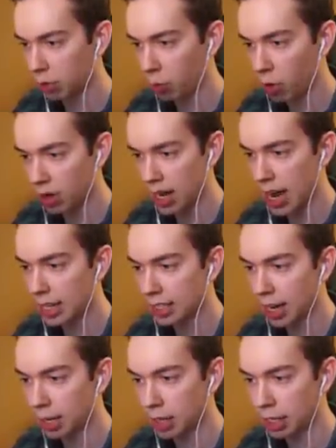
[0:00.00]
with one hand
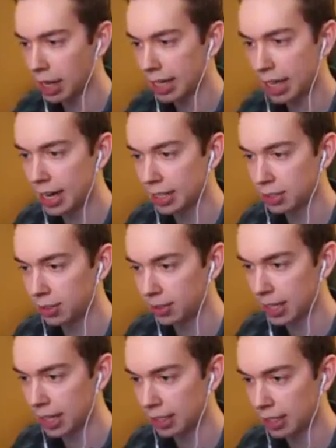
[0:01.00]
tied to. I can't actually do
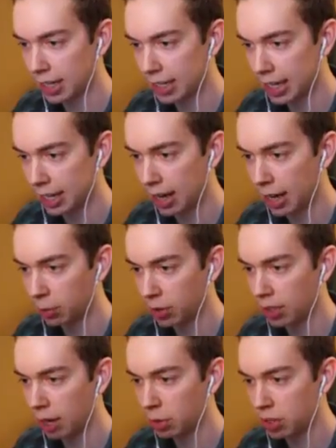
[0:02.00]
that. I can't. I
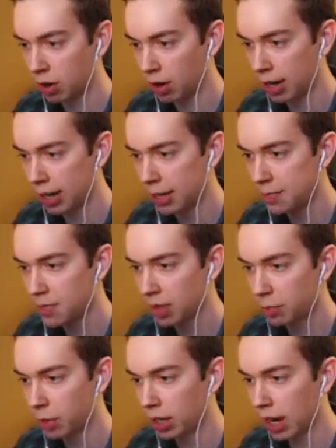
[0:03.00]
would try,
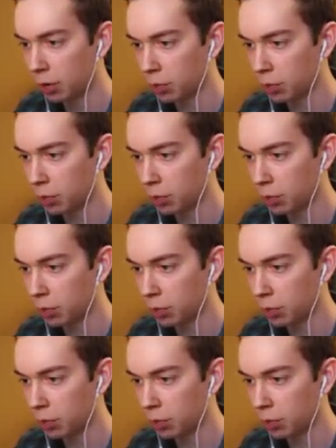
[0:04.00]
but I